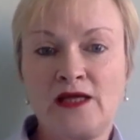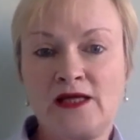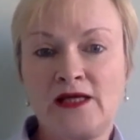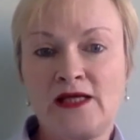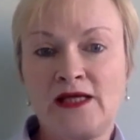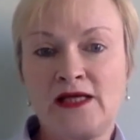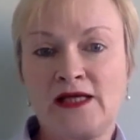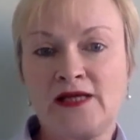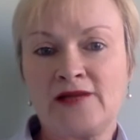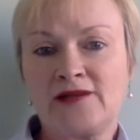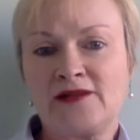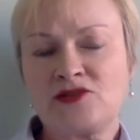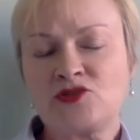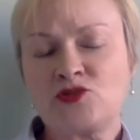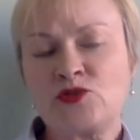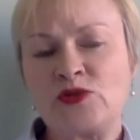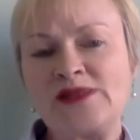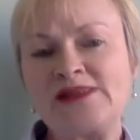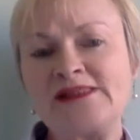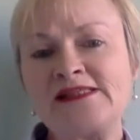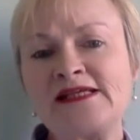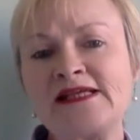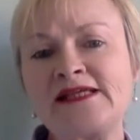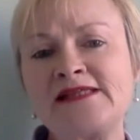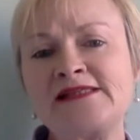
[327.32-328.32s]
The
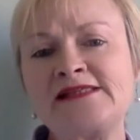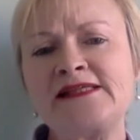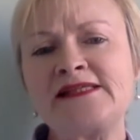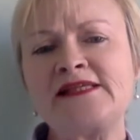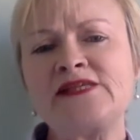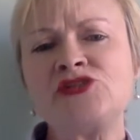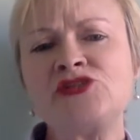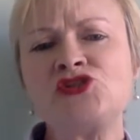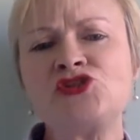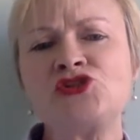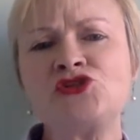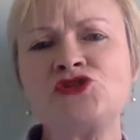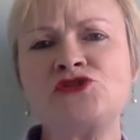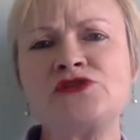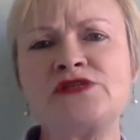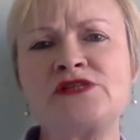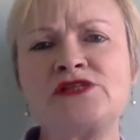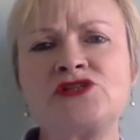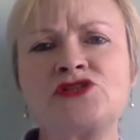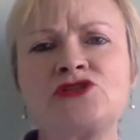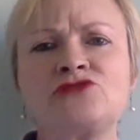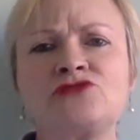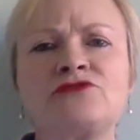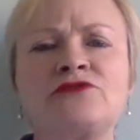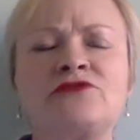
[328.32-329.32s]
2018
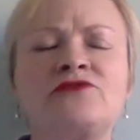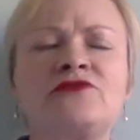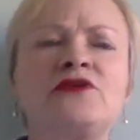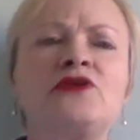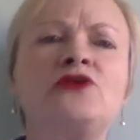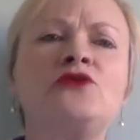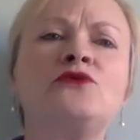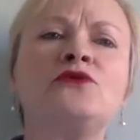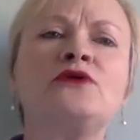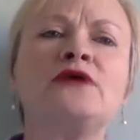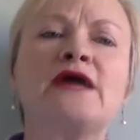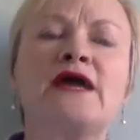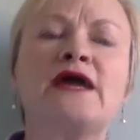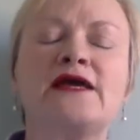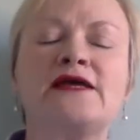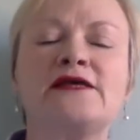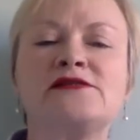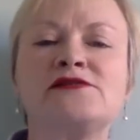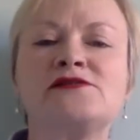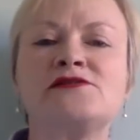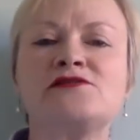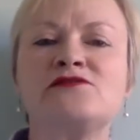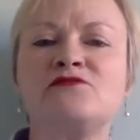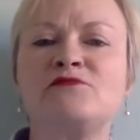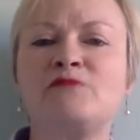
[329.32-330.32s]
judicial review
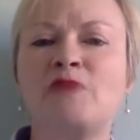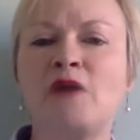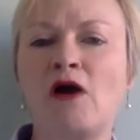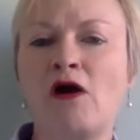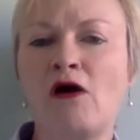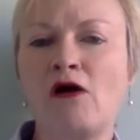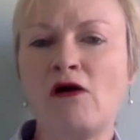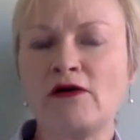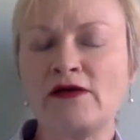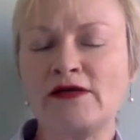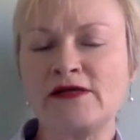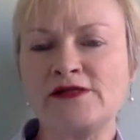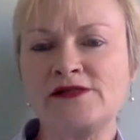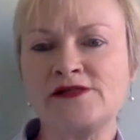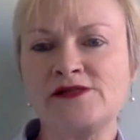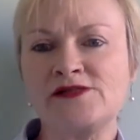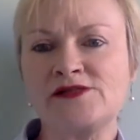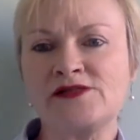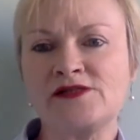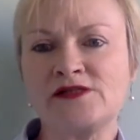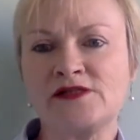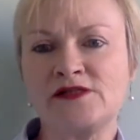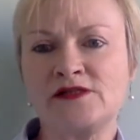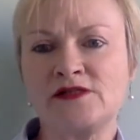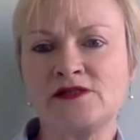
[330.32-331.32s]
case of
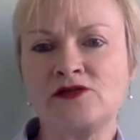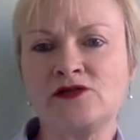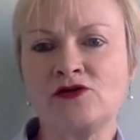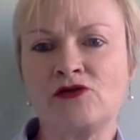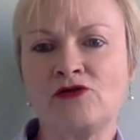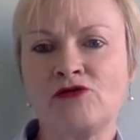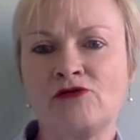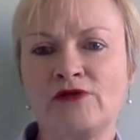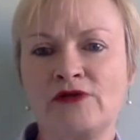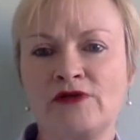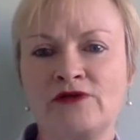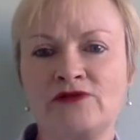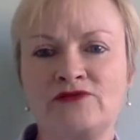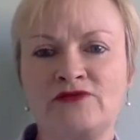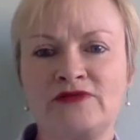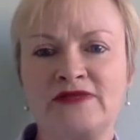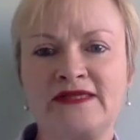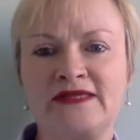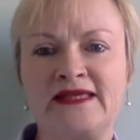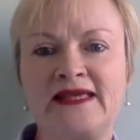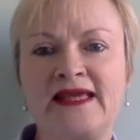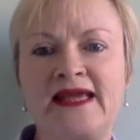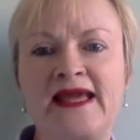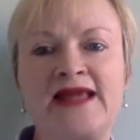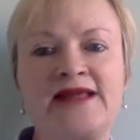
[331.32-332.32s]
Parkinson and the coroner for
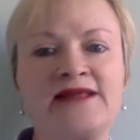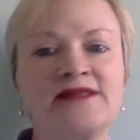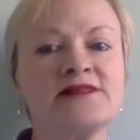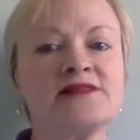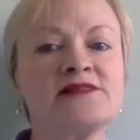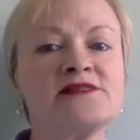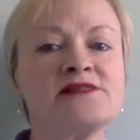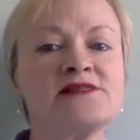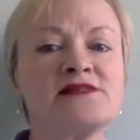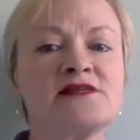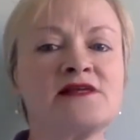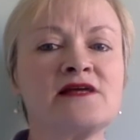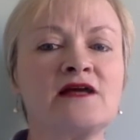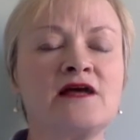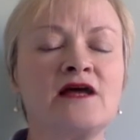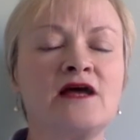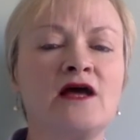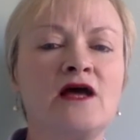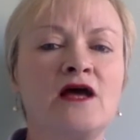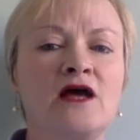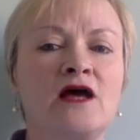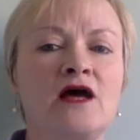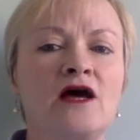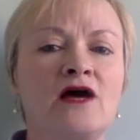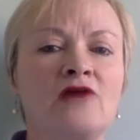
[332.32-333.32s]
Kent
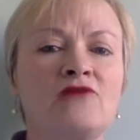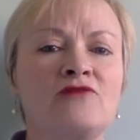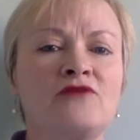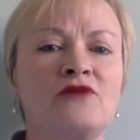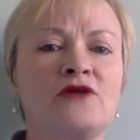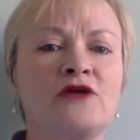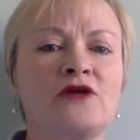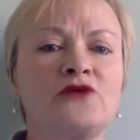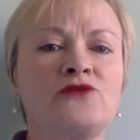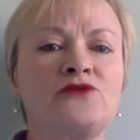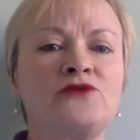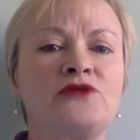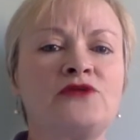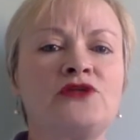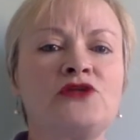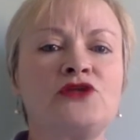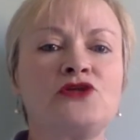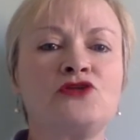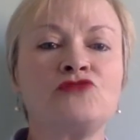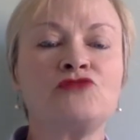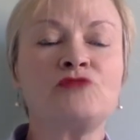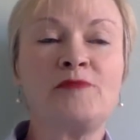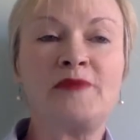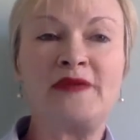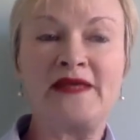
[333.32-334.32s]
followed the
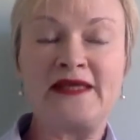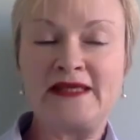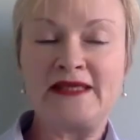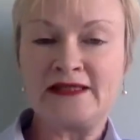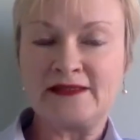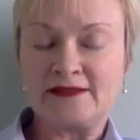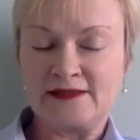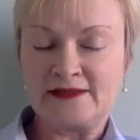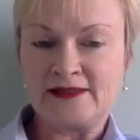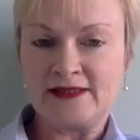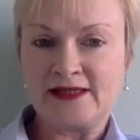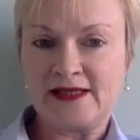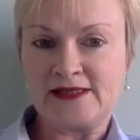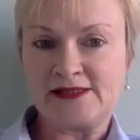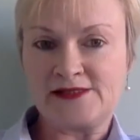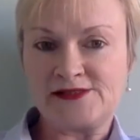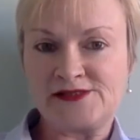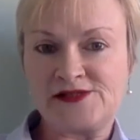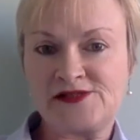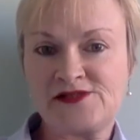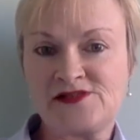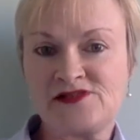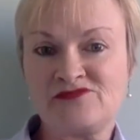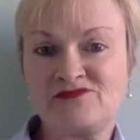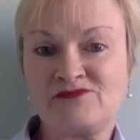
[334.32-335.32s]
European
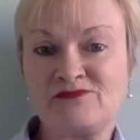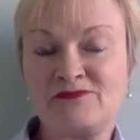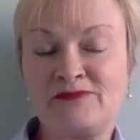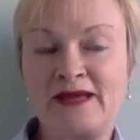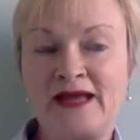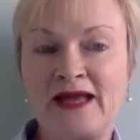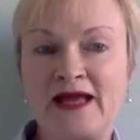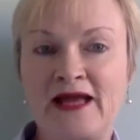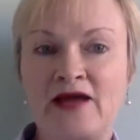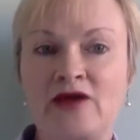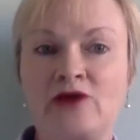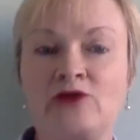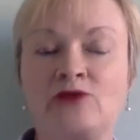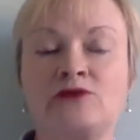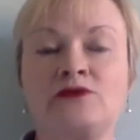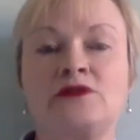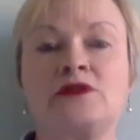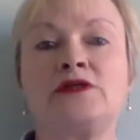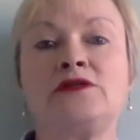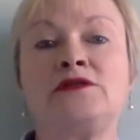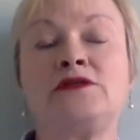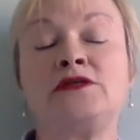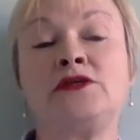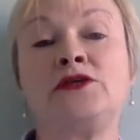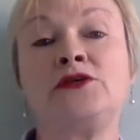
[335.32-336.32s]
cases of Powell
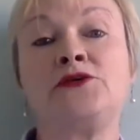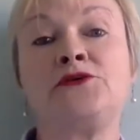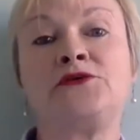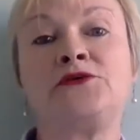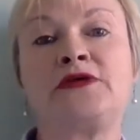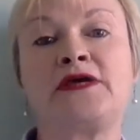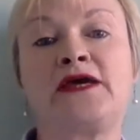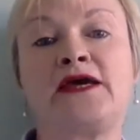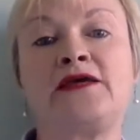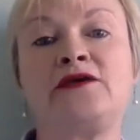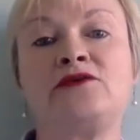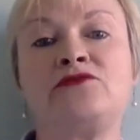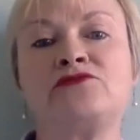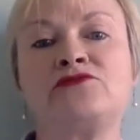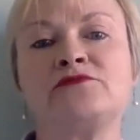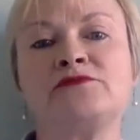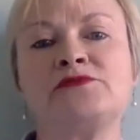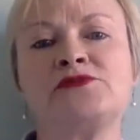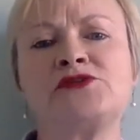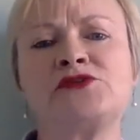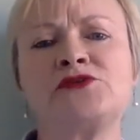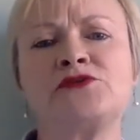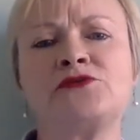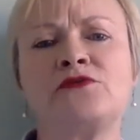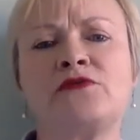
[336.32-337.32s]
and the UK from
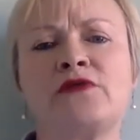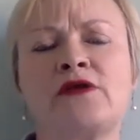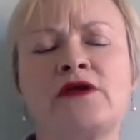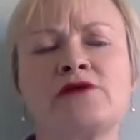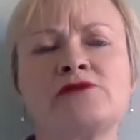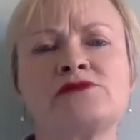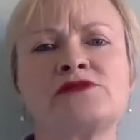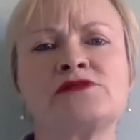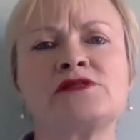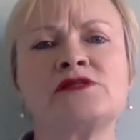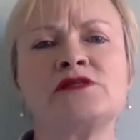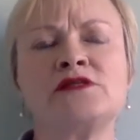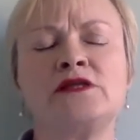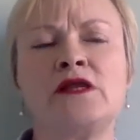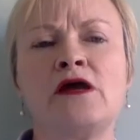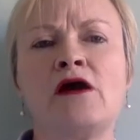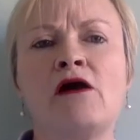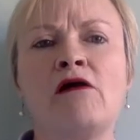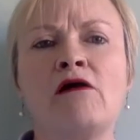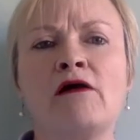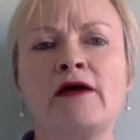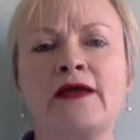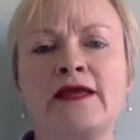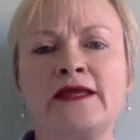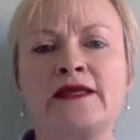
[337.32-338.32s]

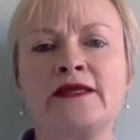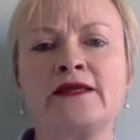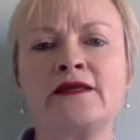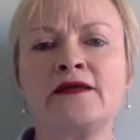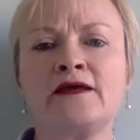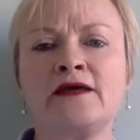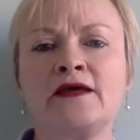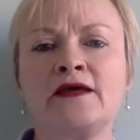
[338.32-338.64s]
2009